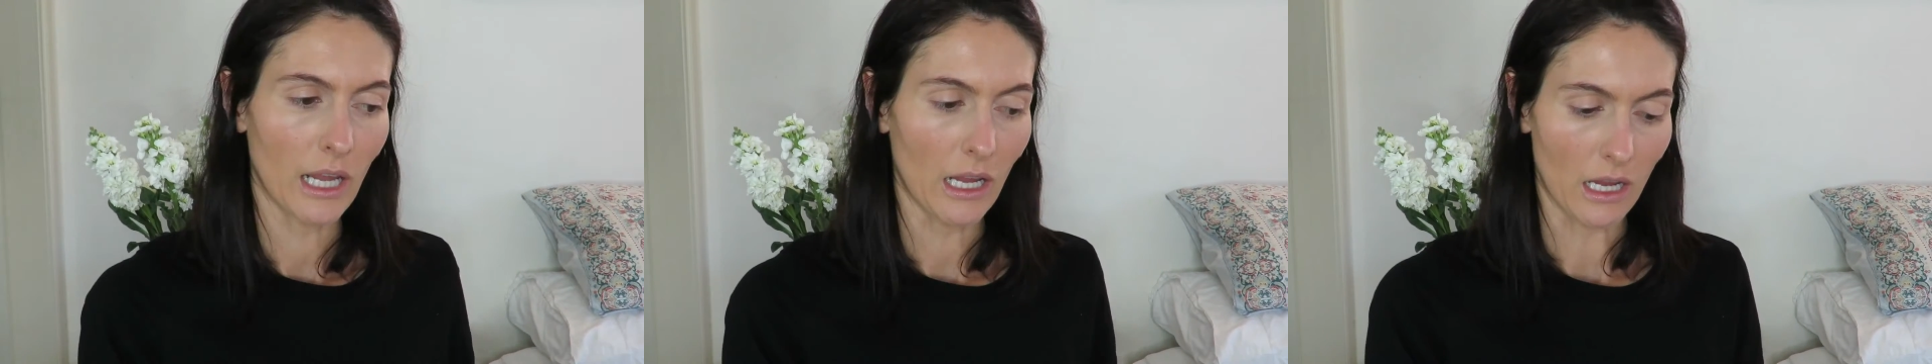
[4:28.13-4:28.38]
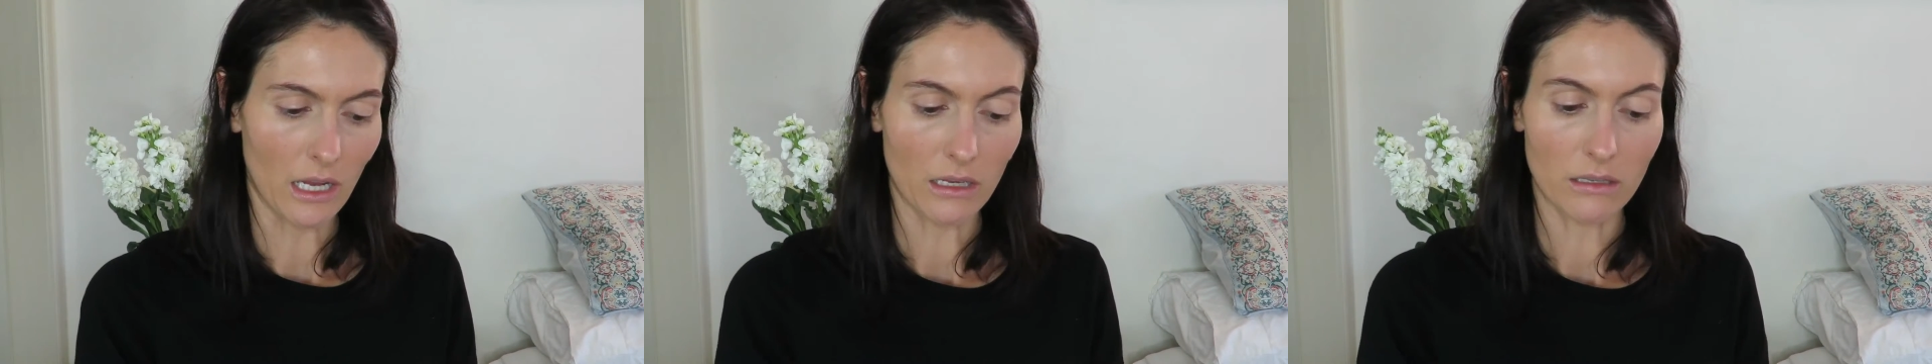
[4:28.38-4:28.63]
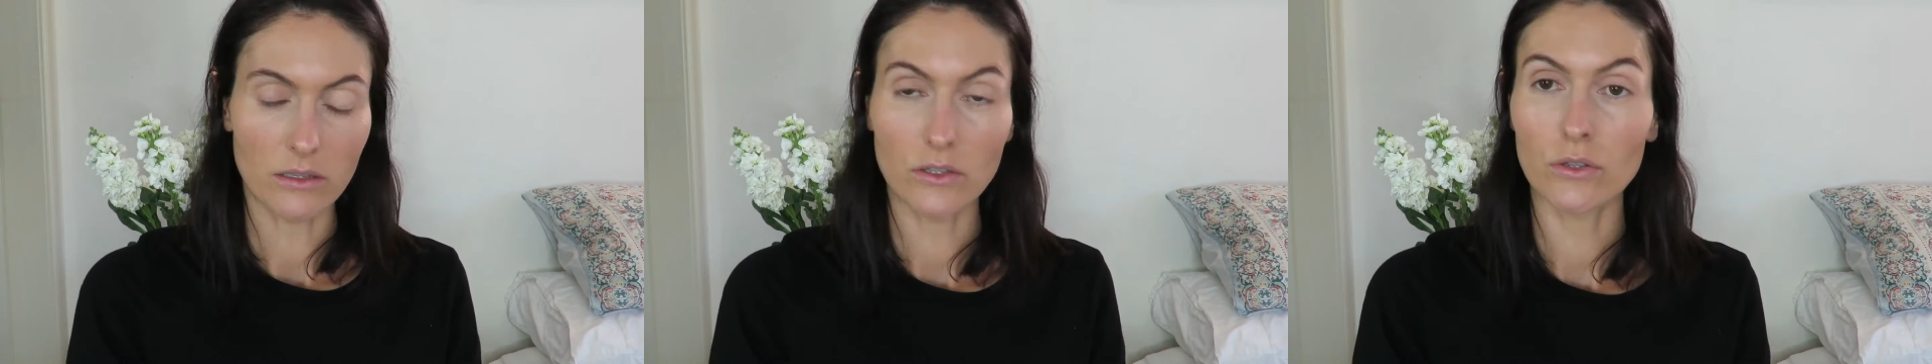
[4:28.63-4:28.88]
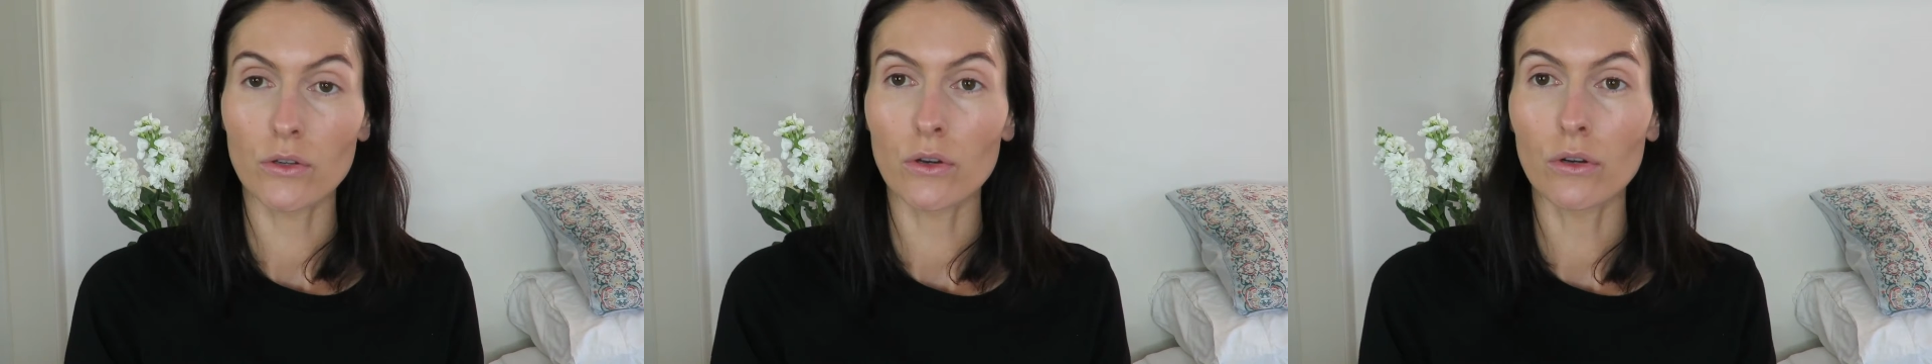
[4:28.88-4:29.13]
Okay,
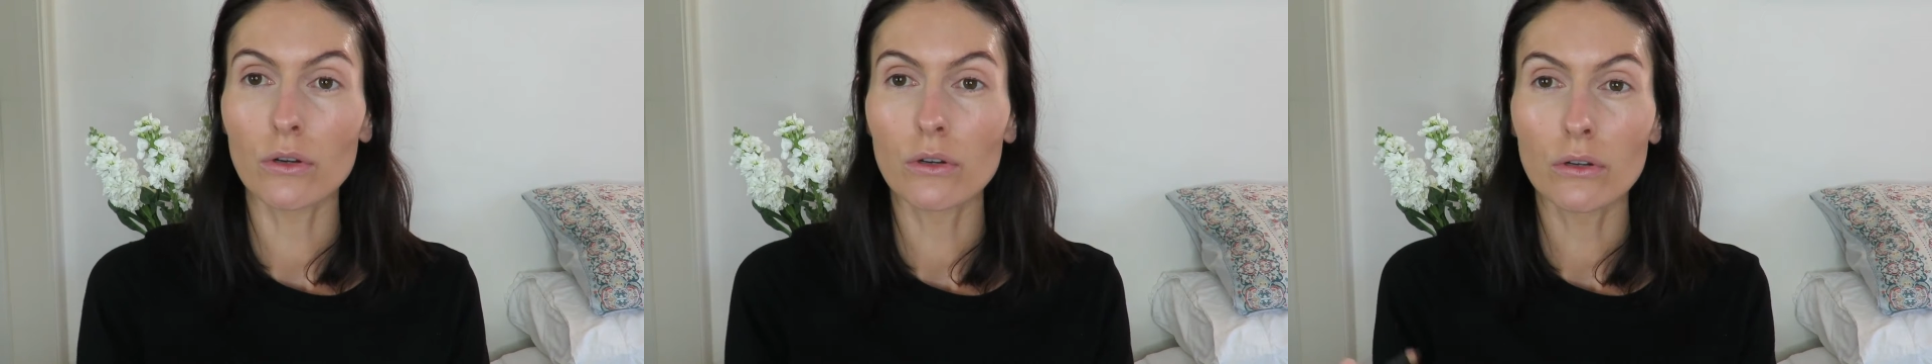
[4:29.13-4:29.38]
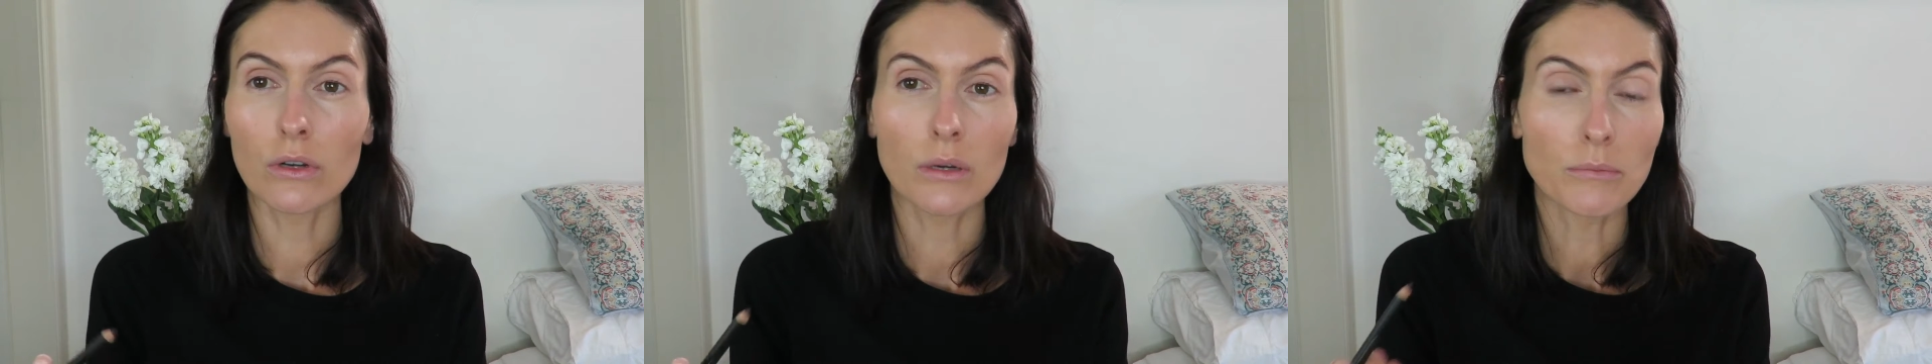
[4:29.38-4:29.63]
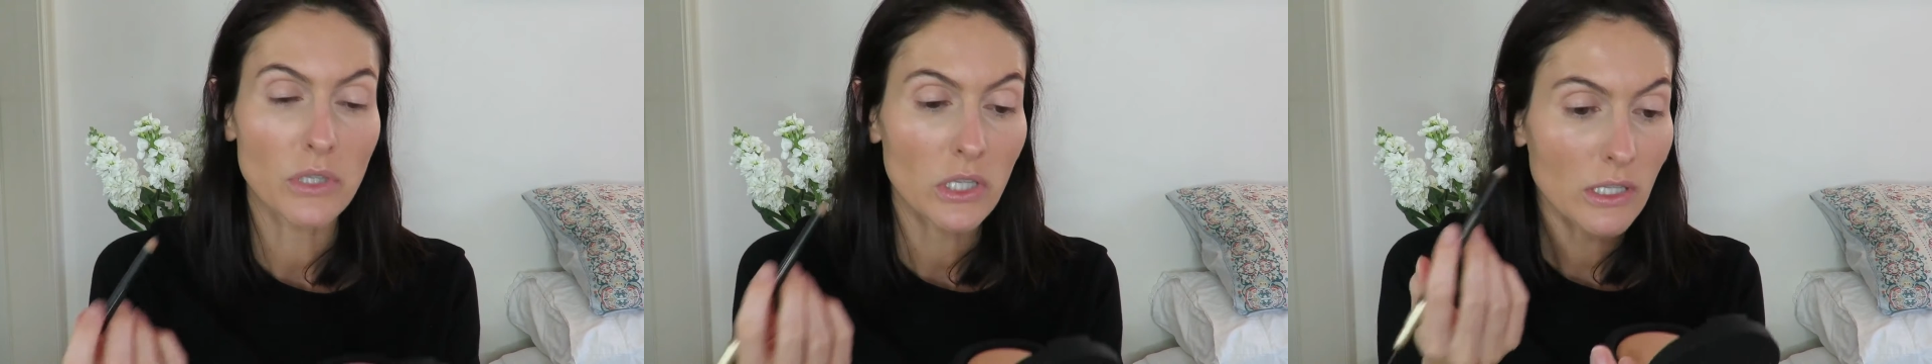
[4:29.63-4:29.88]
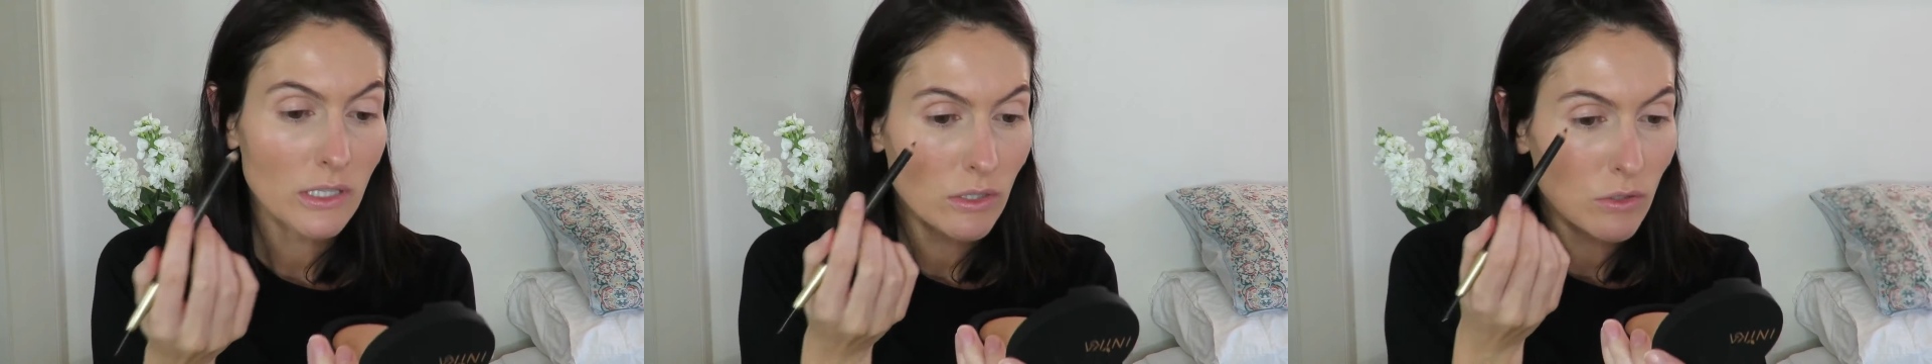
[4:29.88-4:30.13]
so
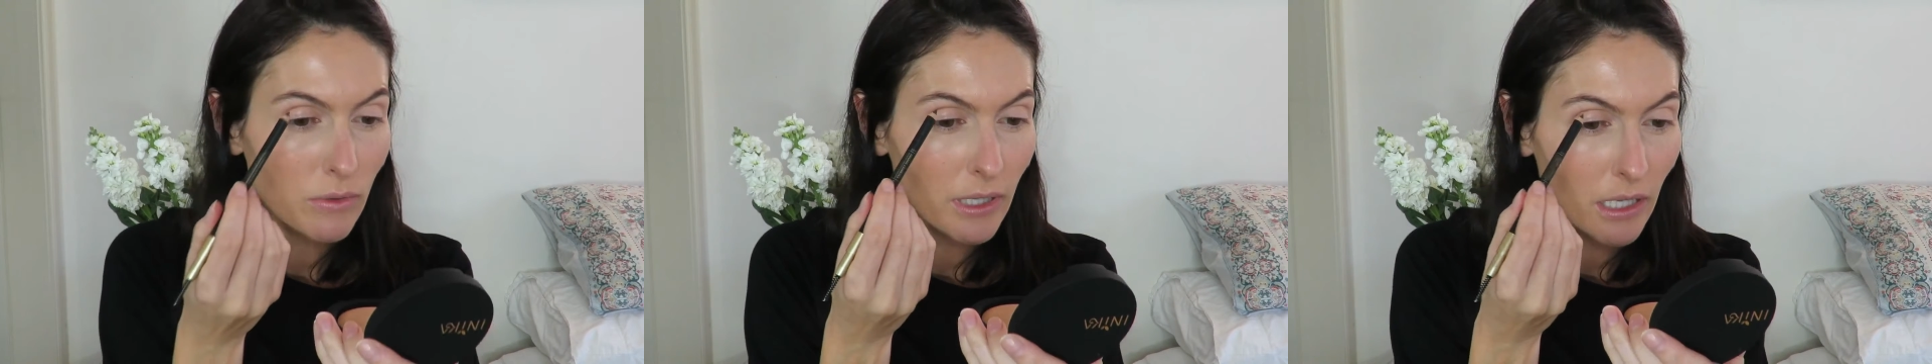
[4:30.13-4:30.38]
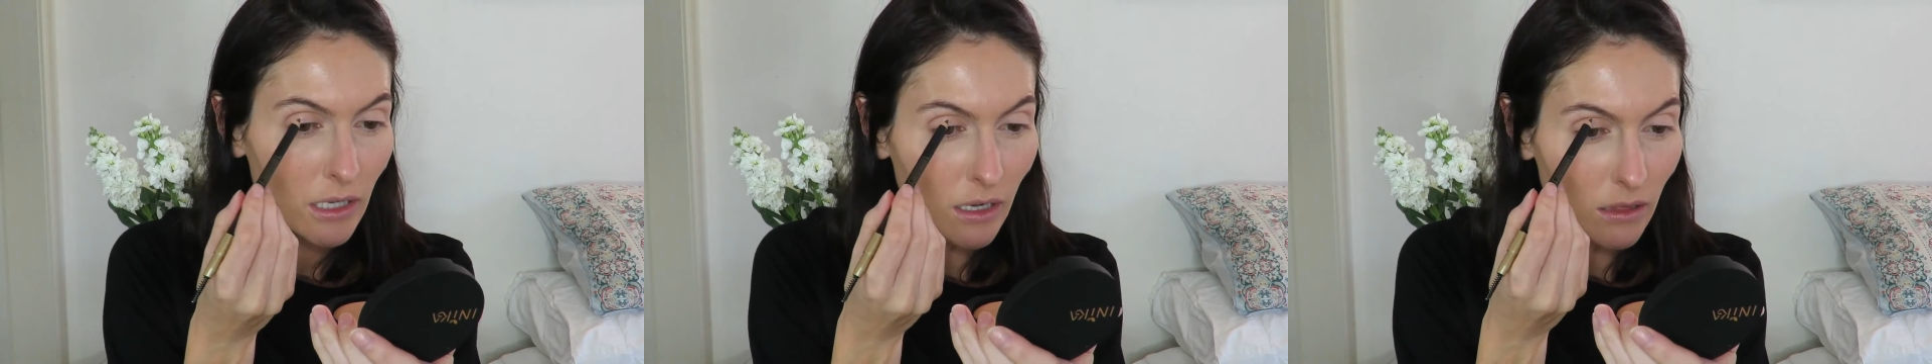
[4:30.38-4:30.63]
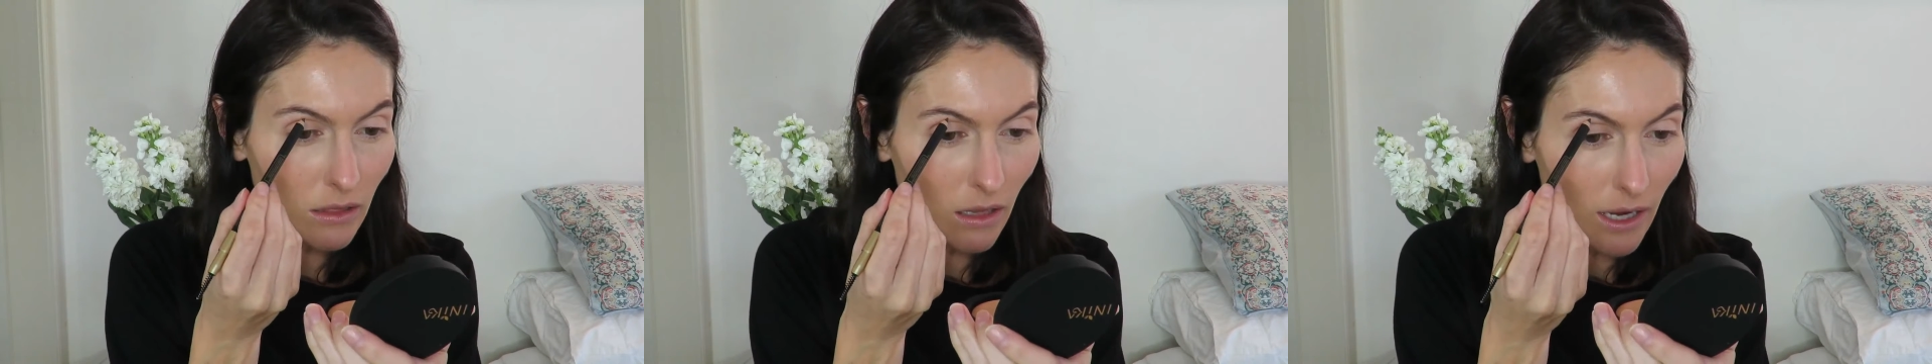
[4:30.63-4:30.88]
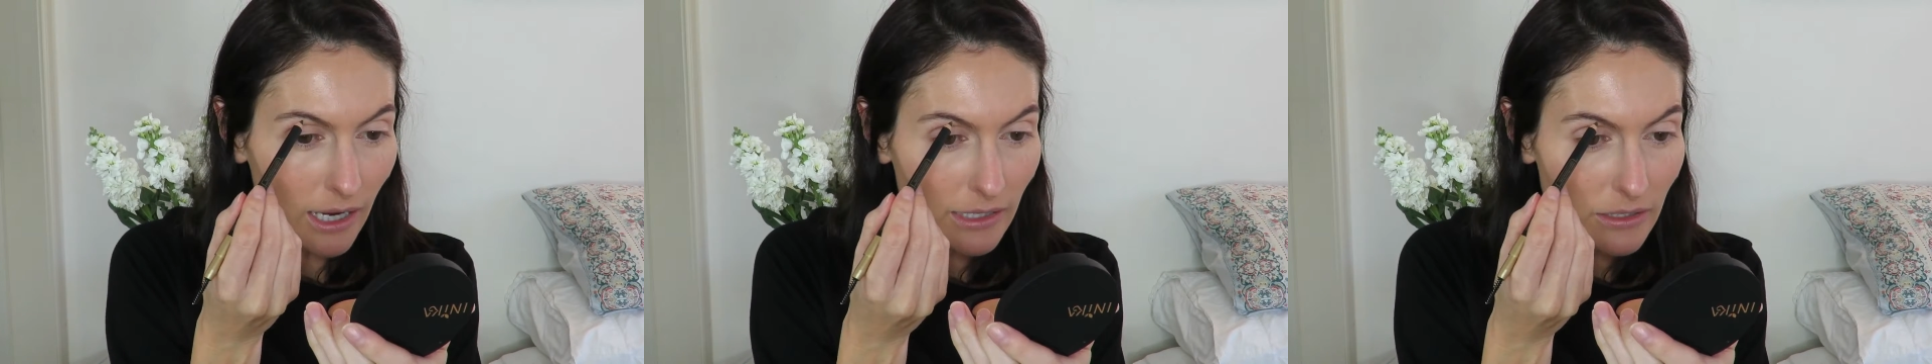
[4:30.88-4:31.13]
just doing a
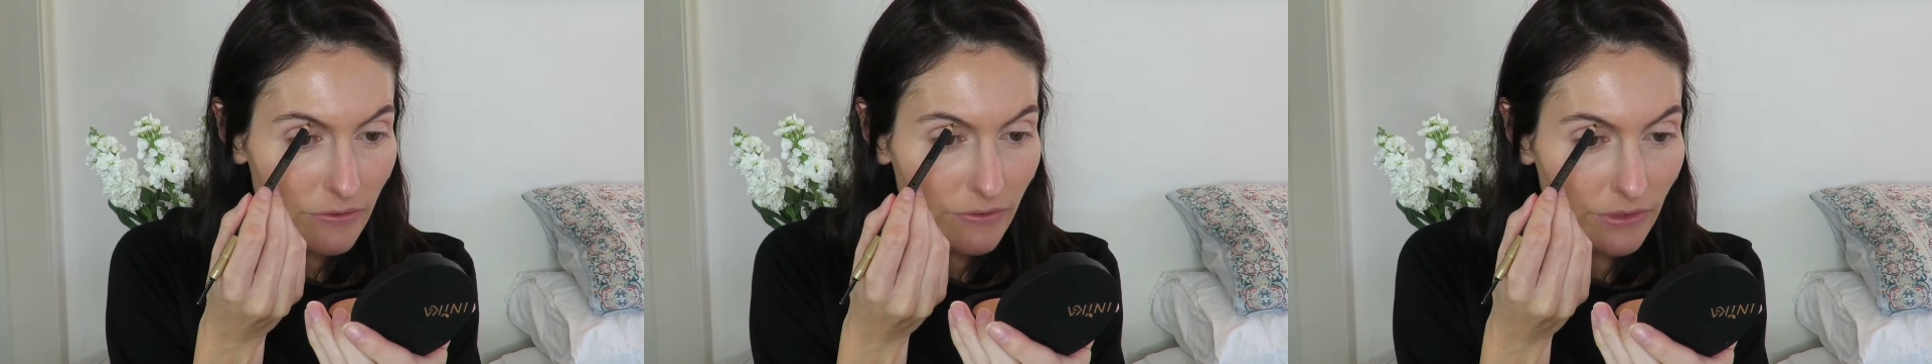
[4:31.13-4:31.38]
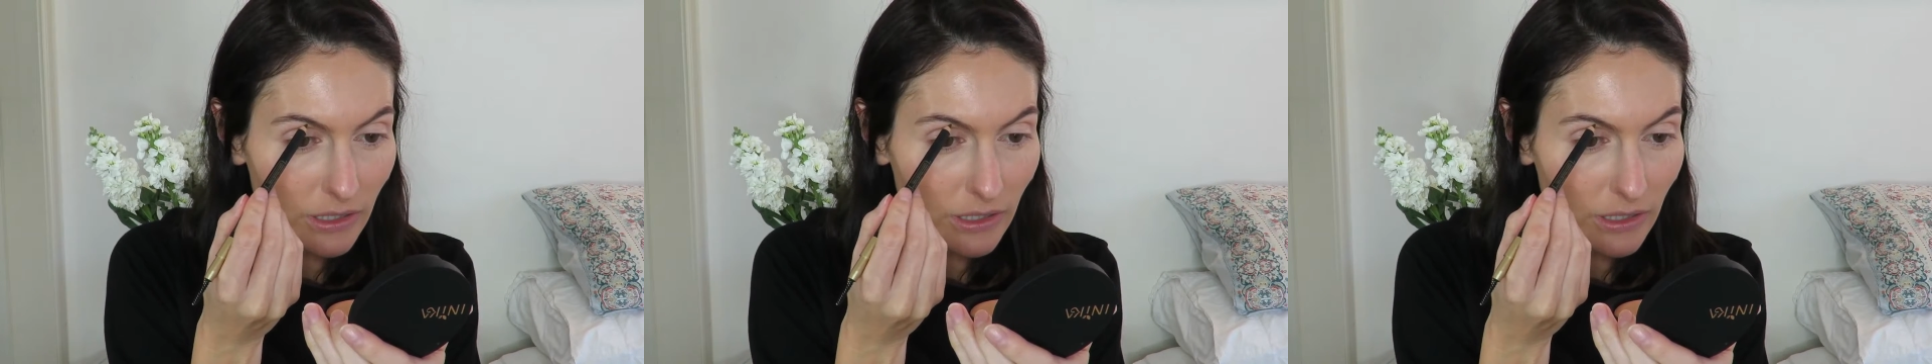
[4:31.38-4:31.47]
light